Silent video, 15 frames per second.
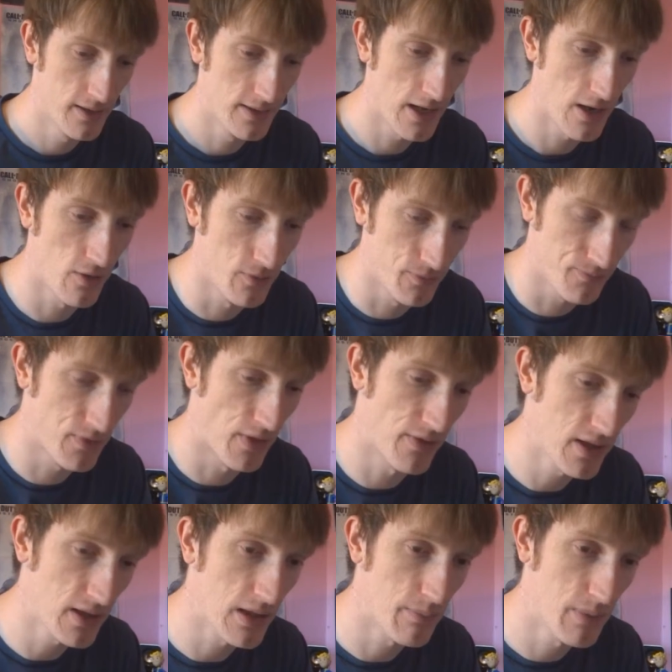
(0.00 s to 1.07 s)
Now the
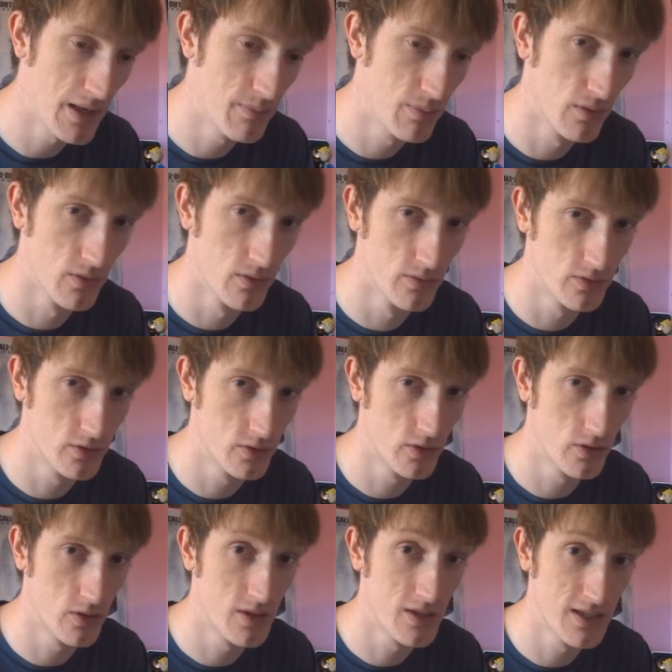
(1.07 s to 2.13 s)
thing that people
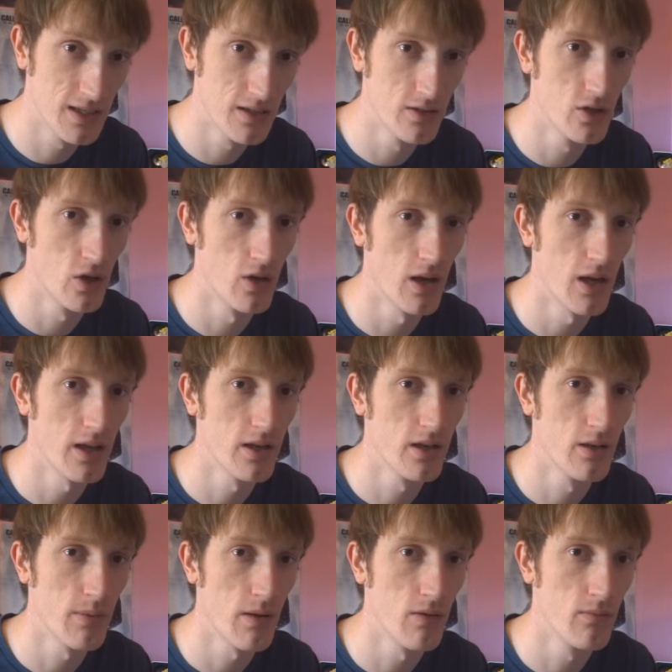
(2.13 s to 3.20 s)
still don't
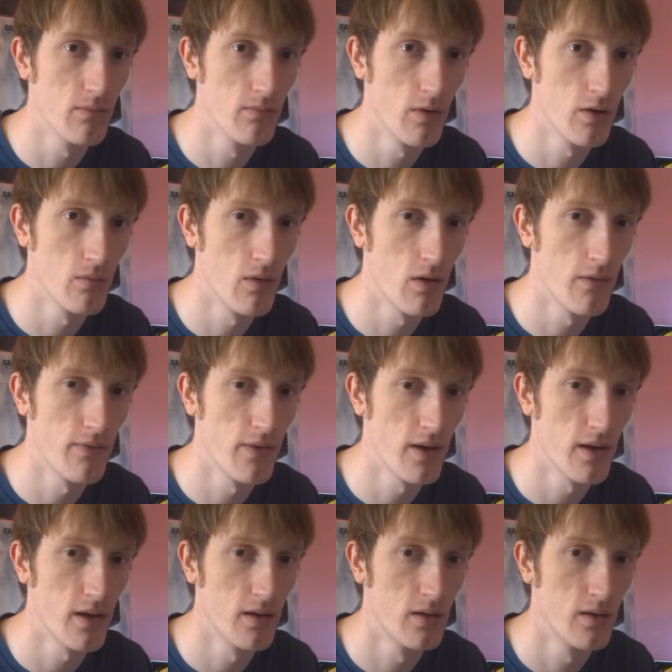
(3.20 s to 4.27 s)
like about Modern
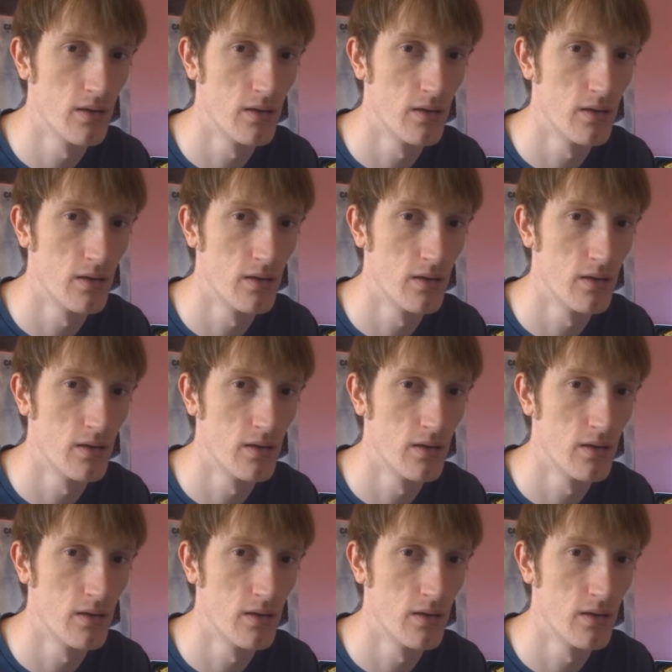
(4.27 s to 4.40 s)
Warfare,